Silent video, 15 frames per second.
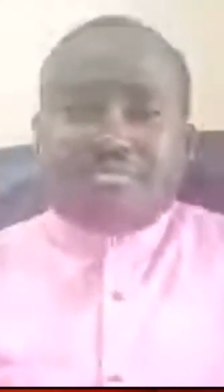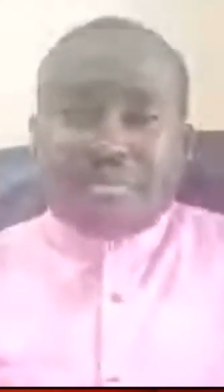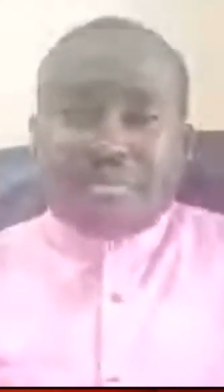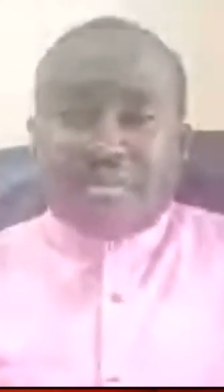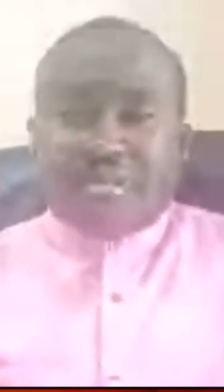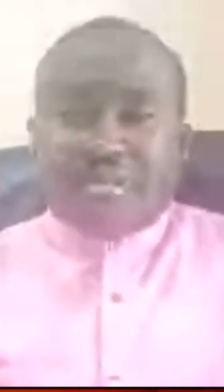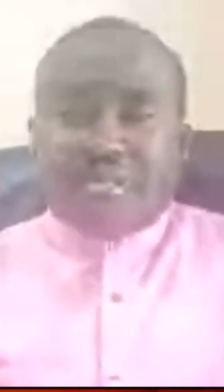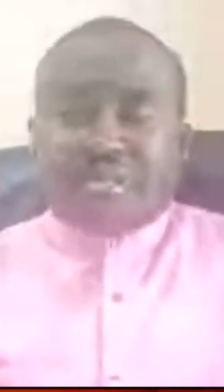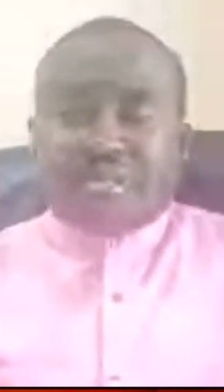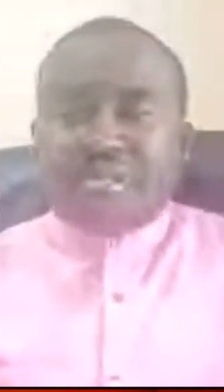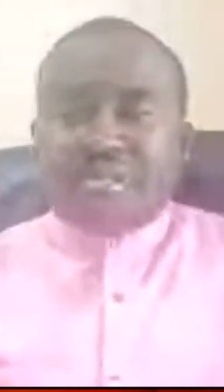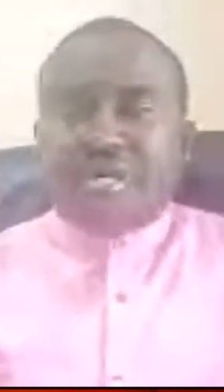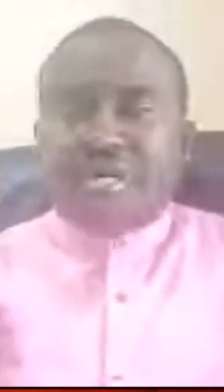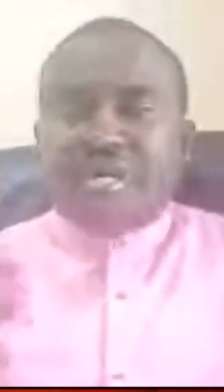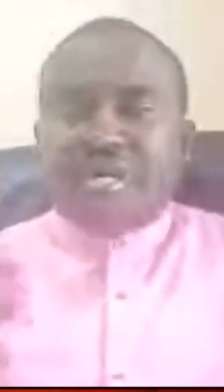president
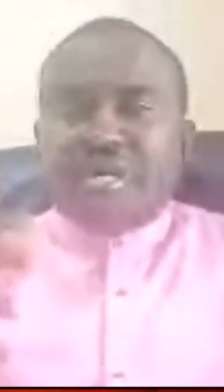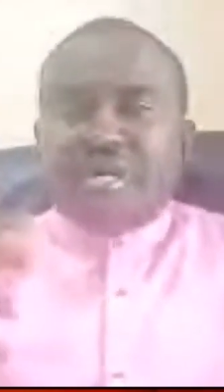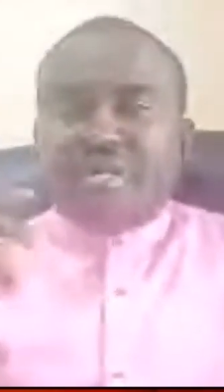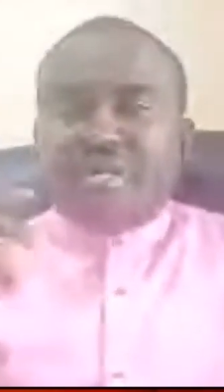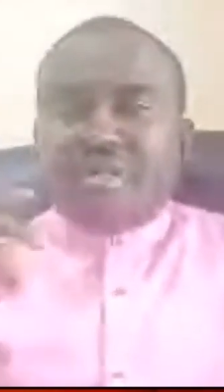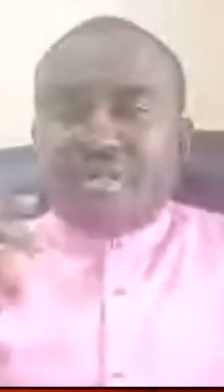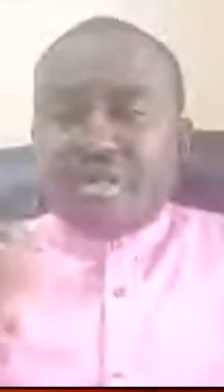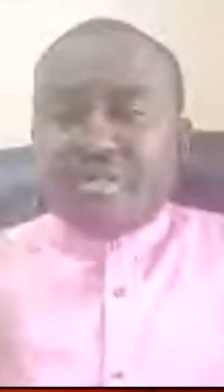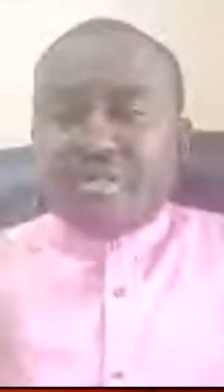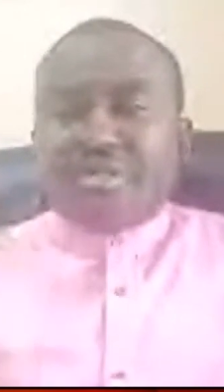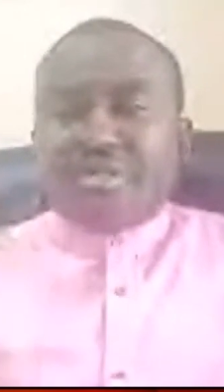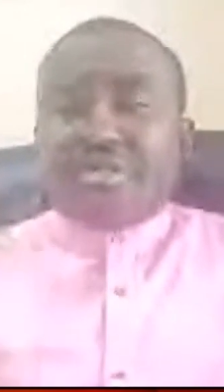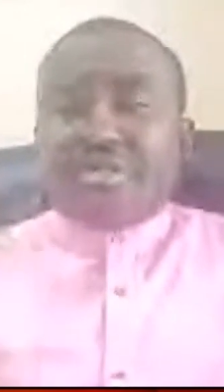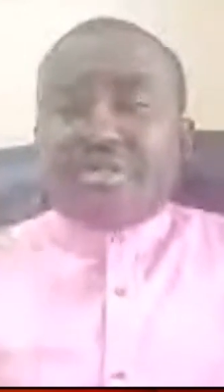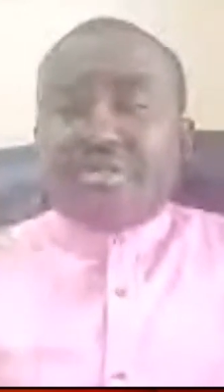
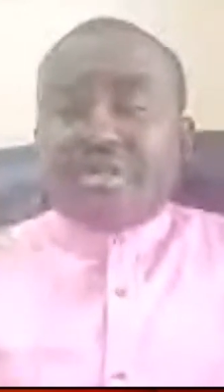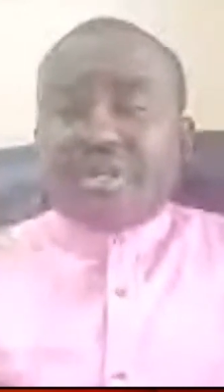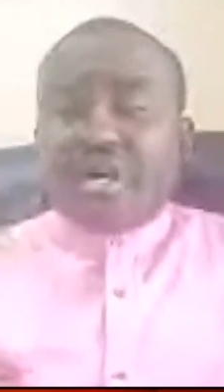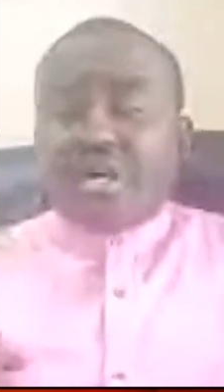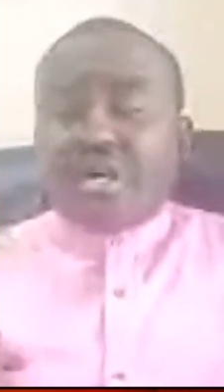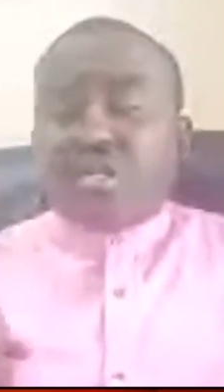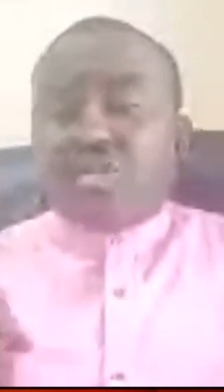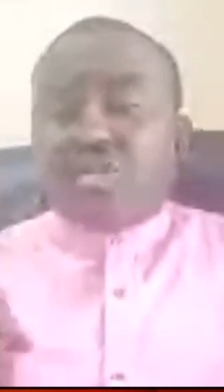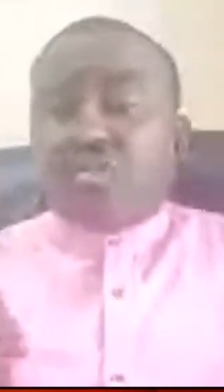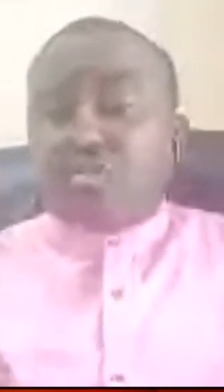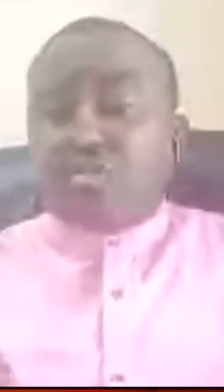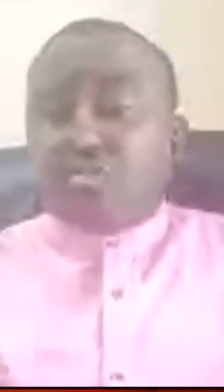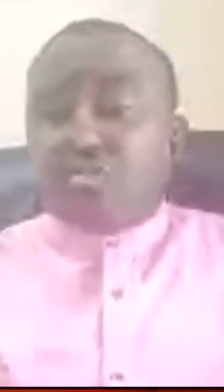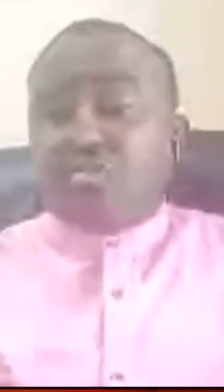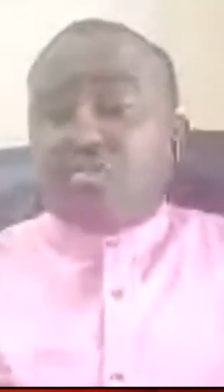this
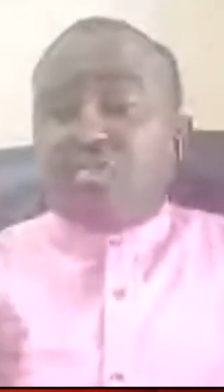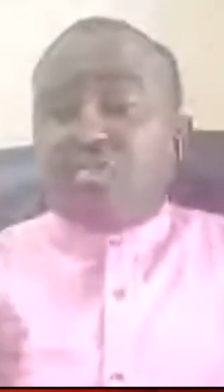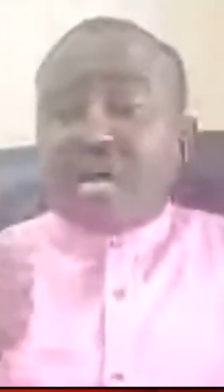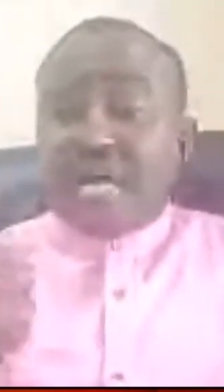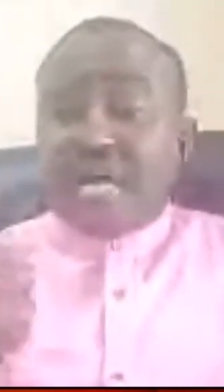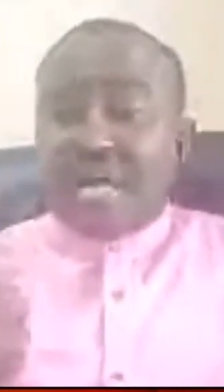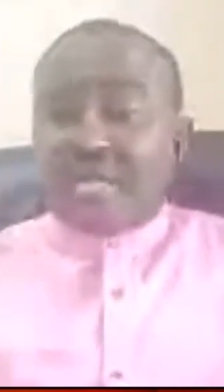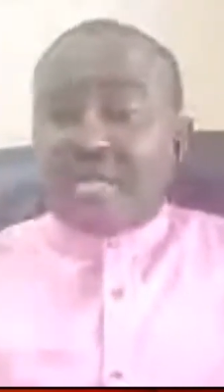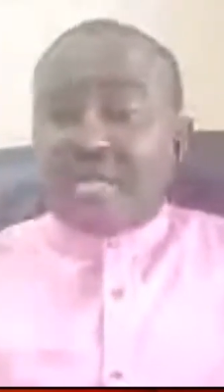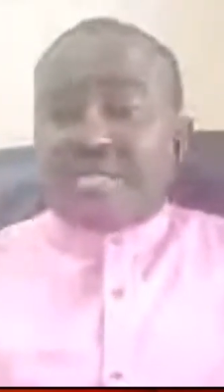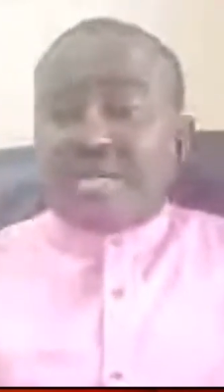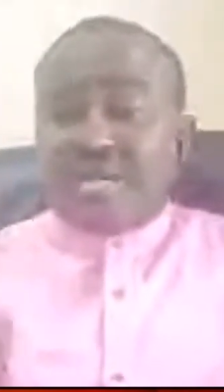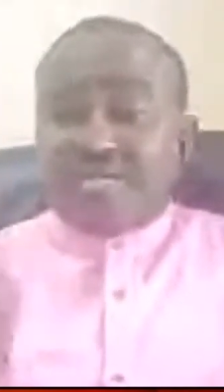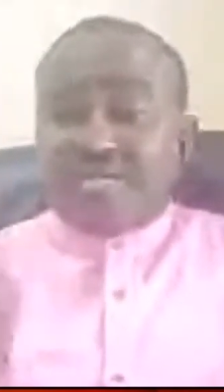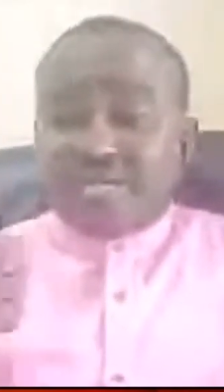true
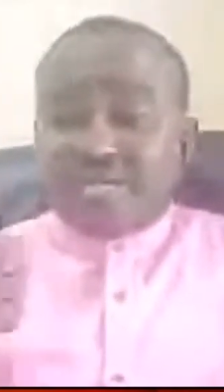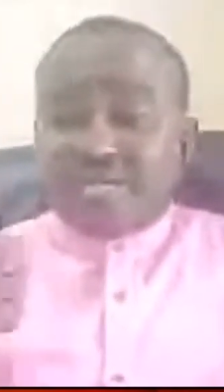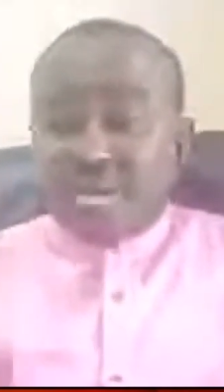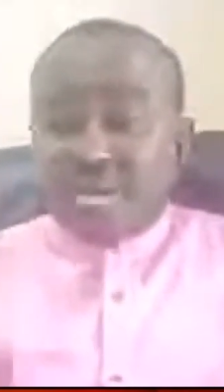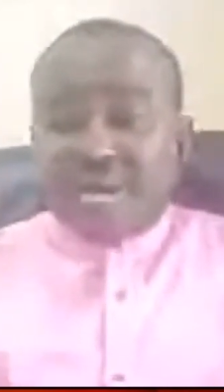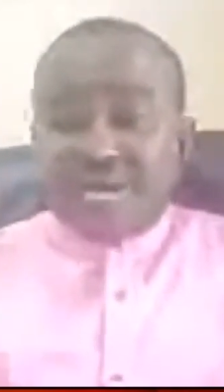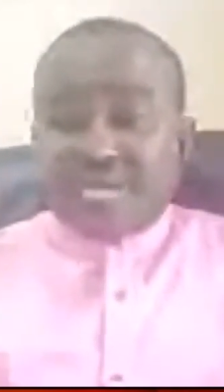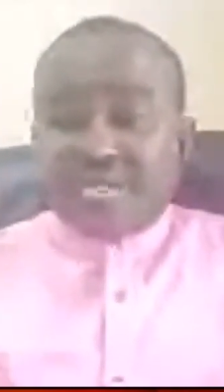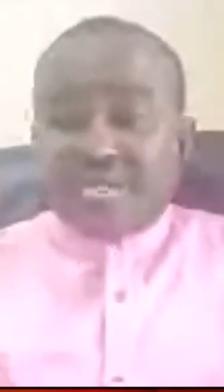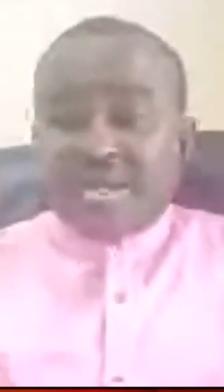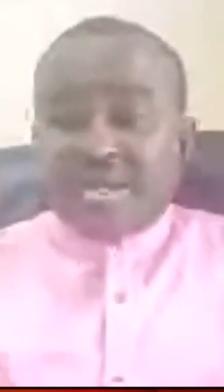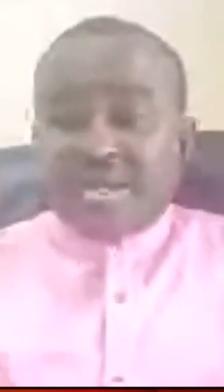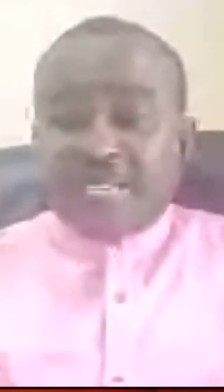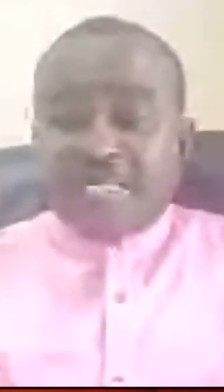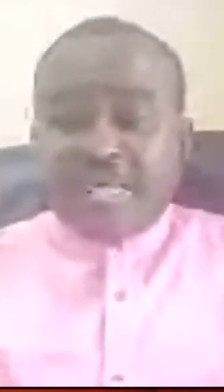altar of God.
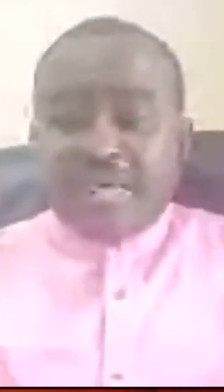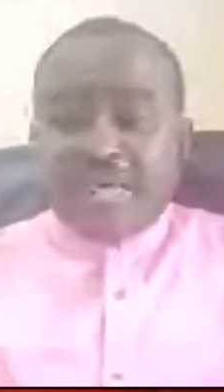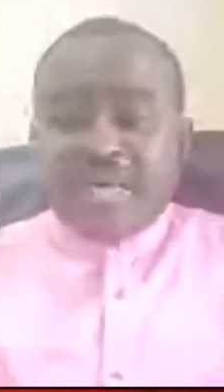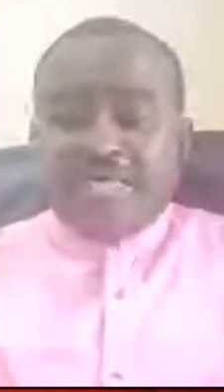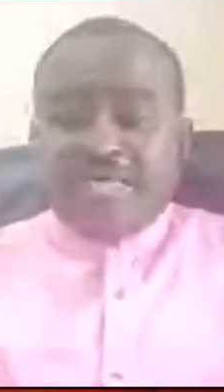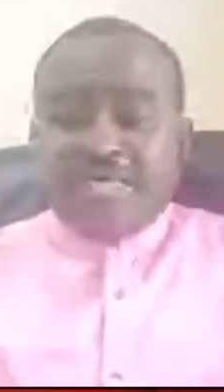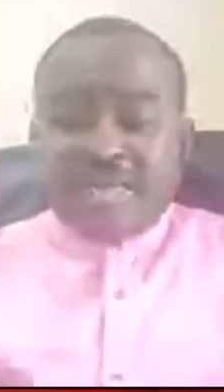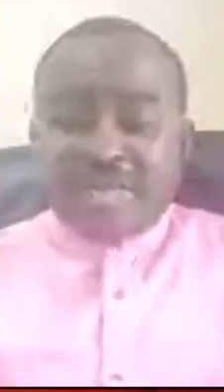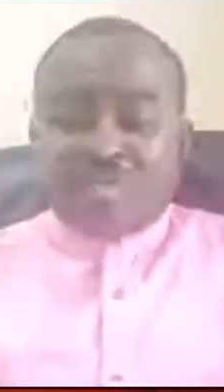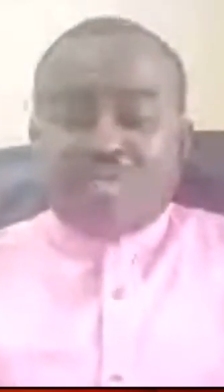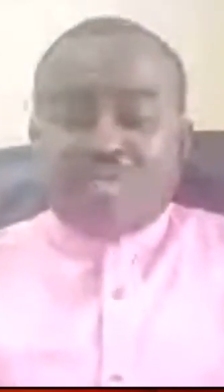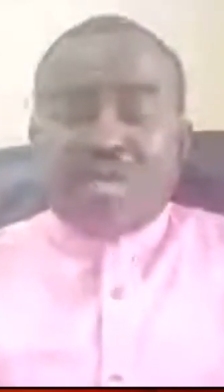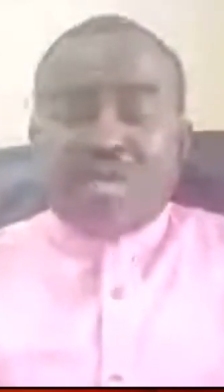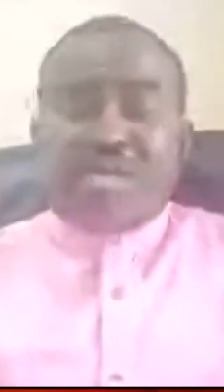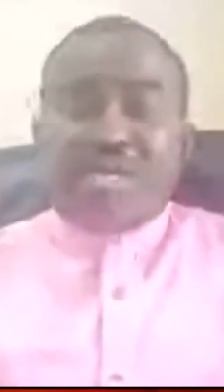And
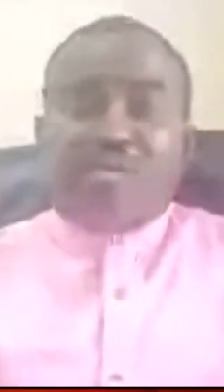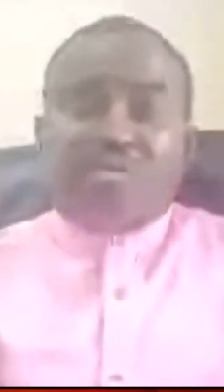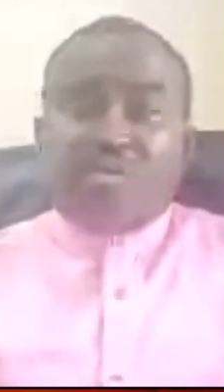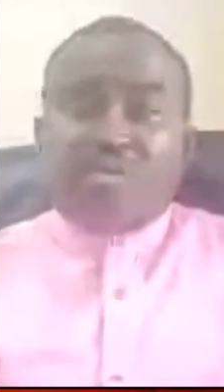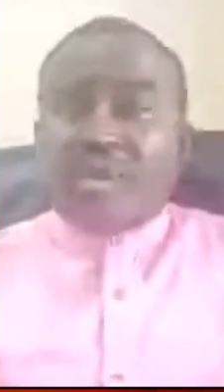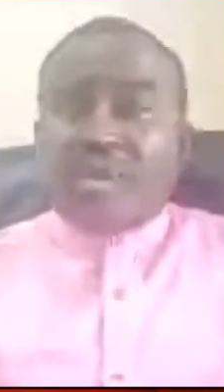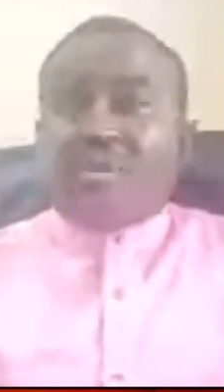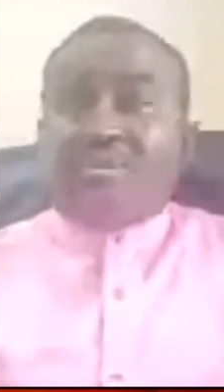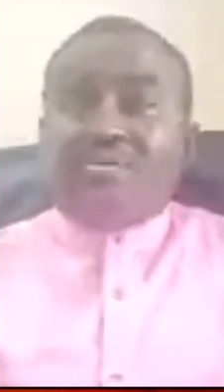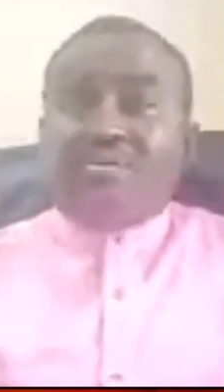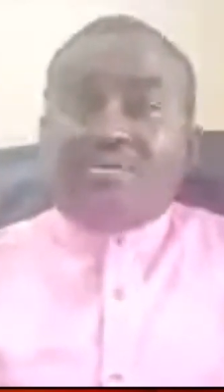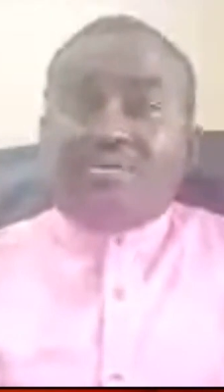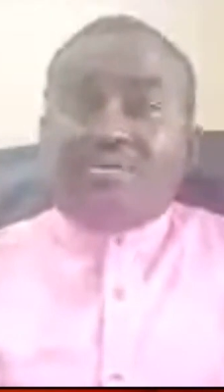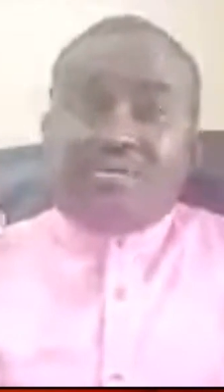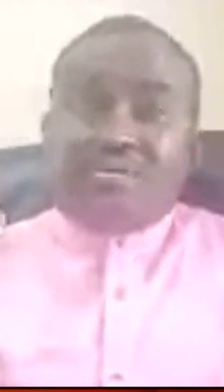that's why they
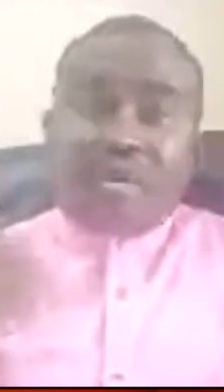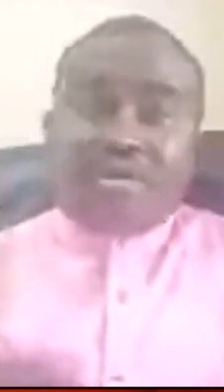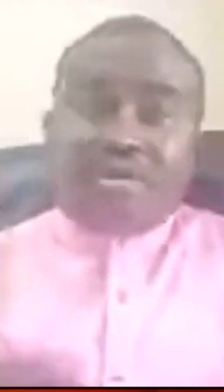ran from